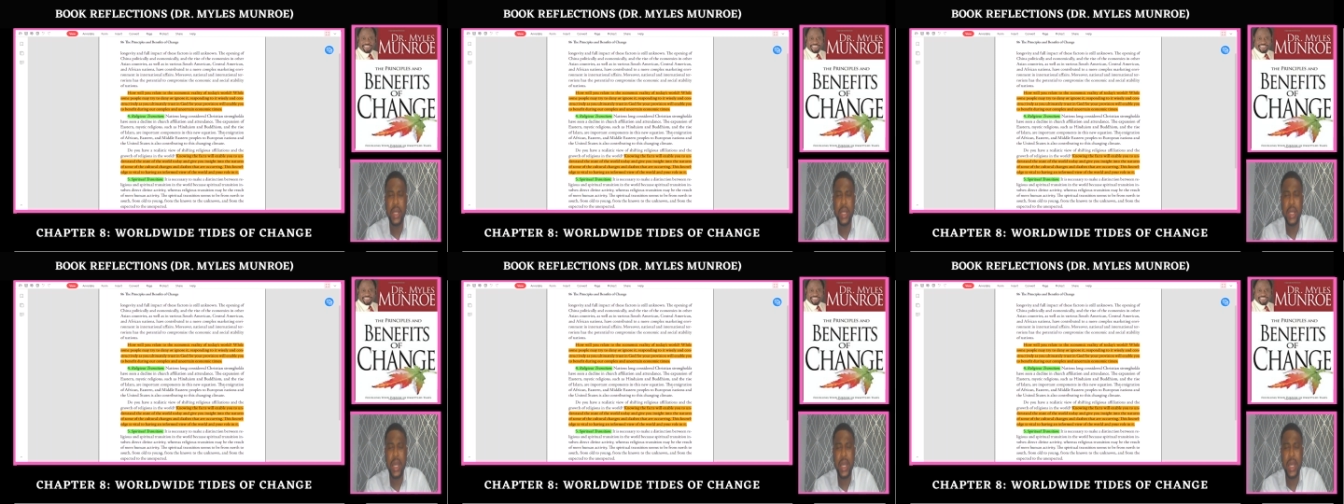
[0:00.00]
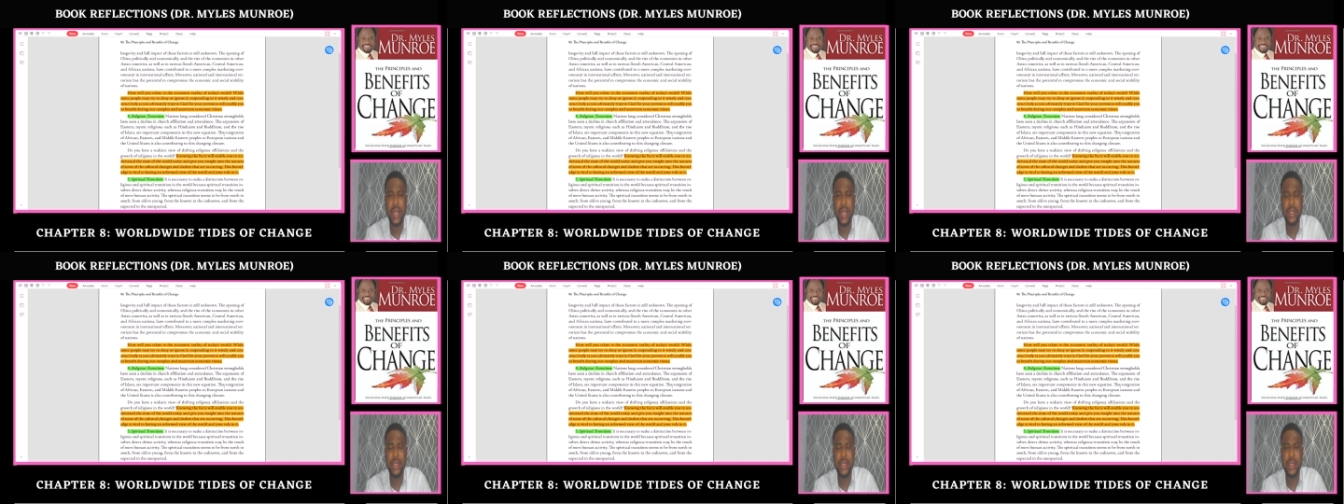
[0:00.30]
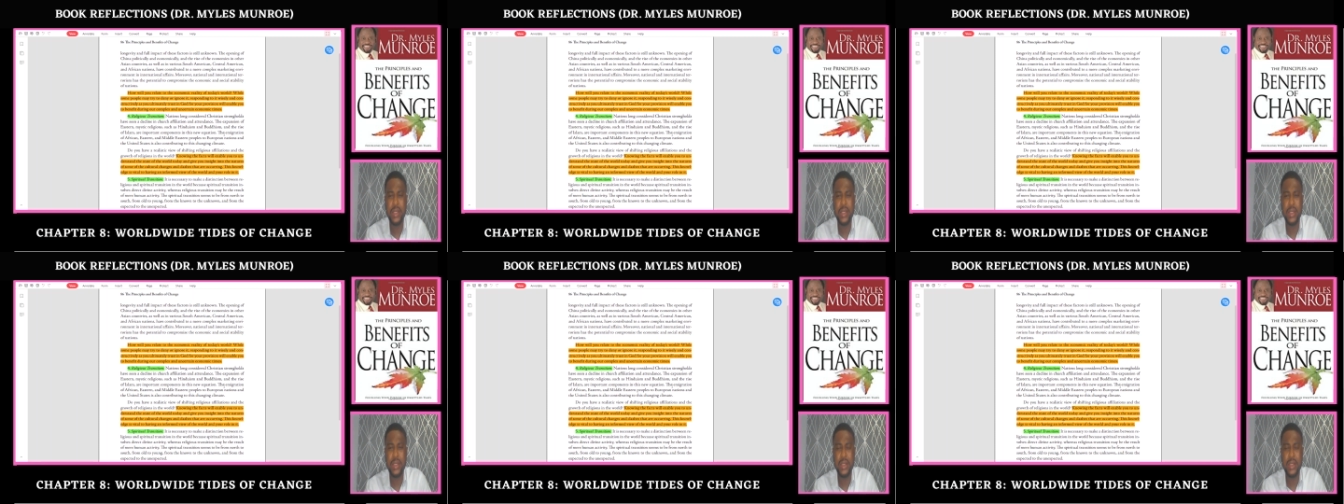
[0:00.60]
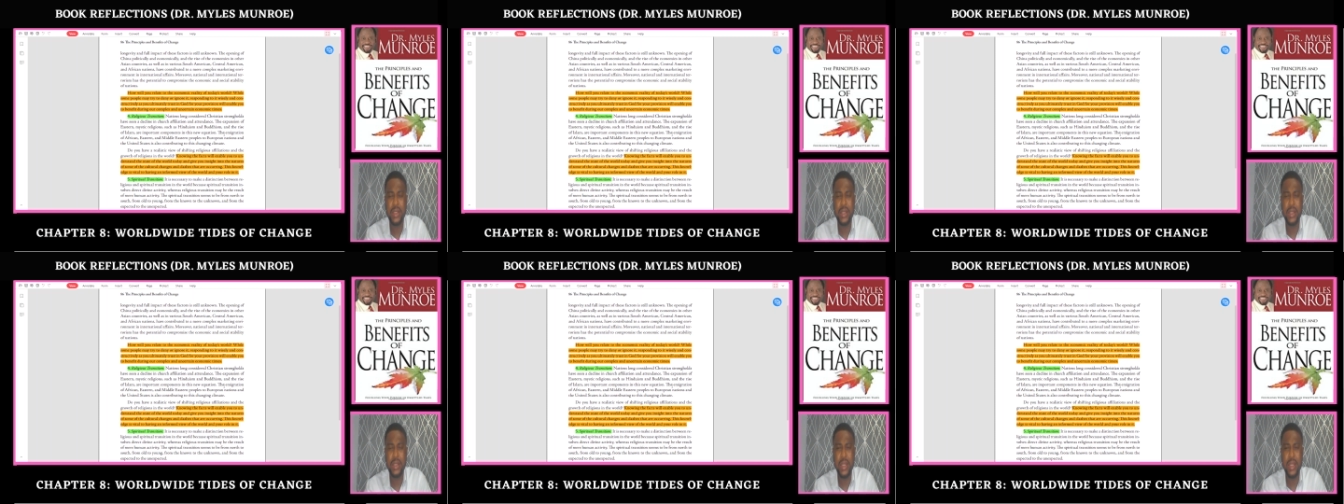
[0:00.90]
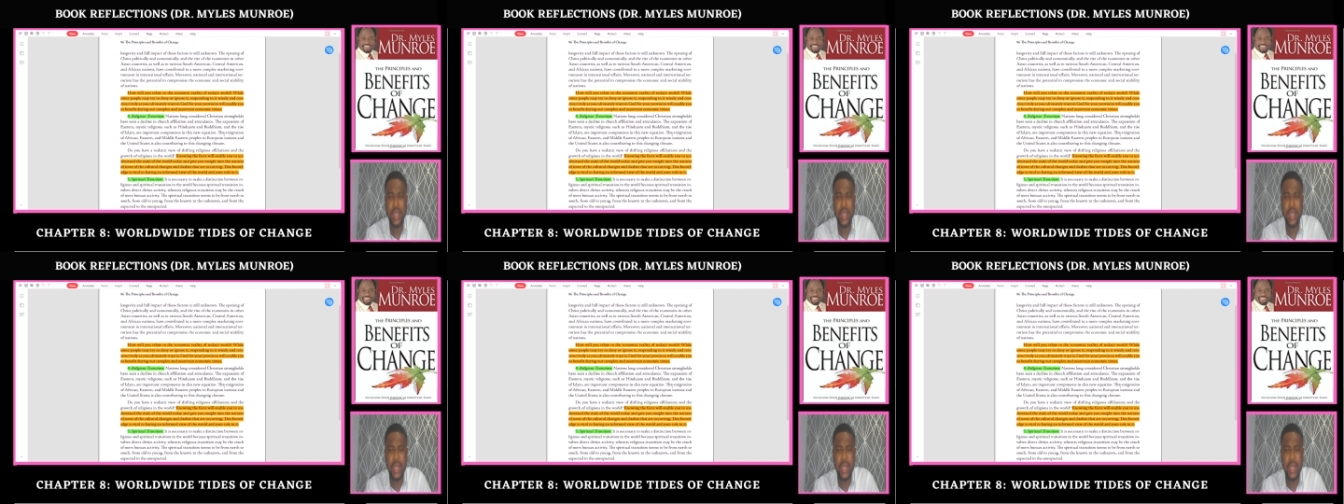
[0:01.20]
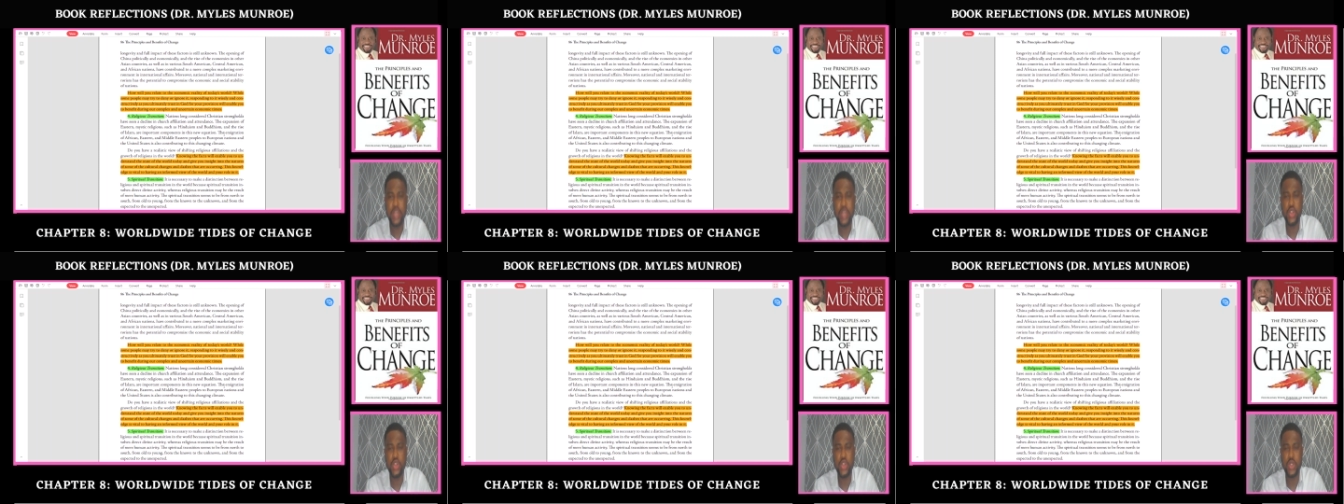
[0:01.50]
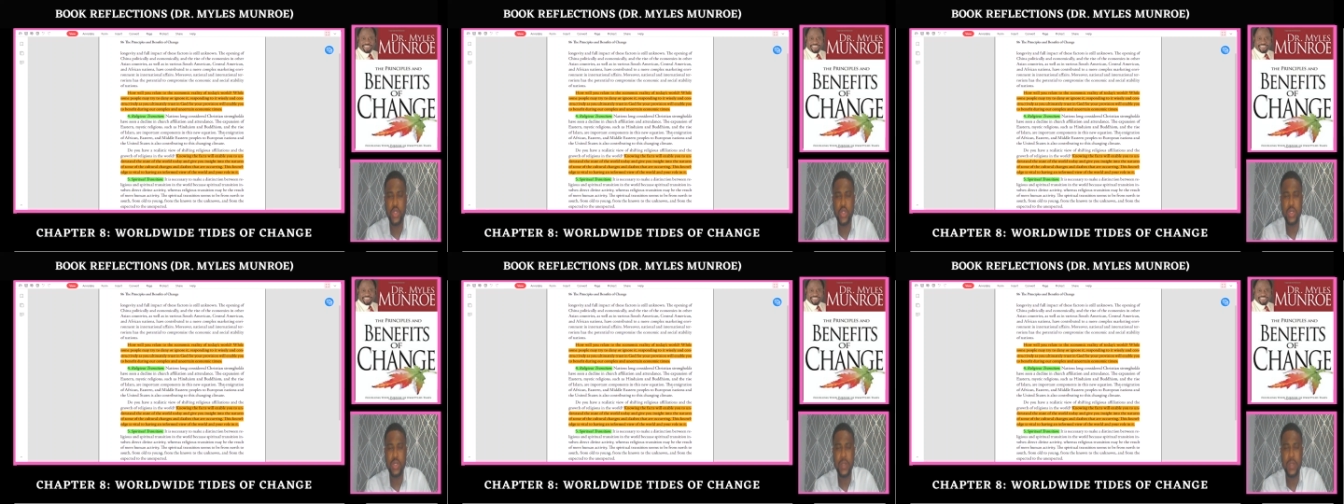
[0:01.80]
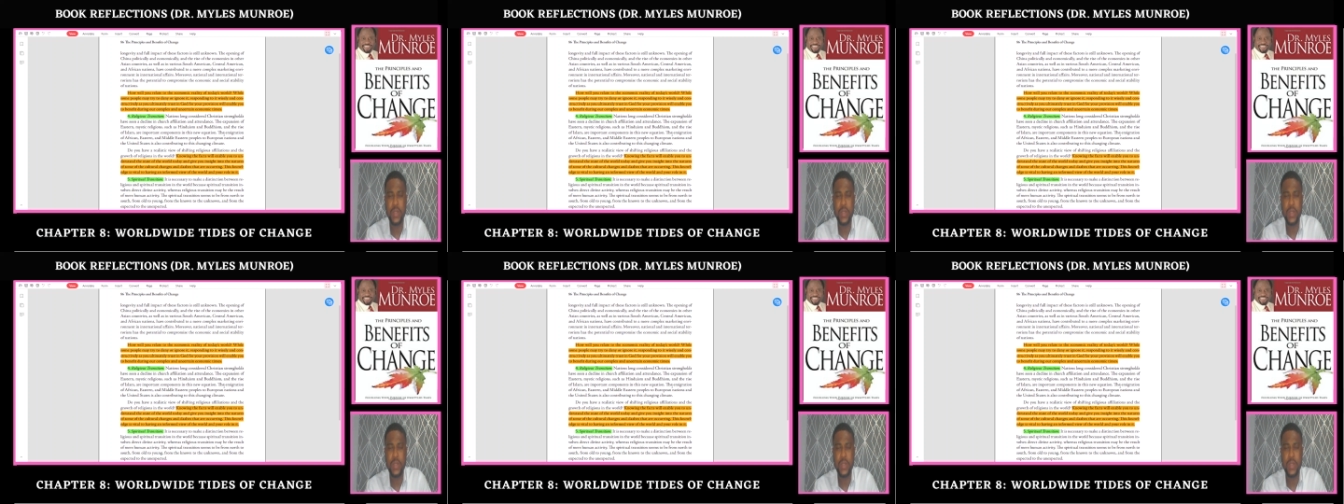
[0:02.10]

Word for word: and each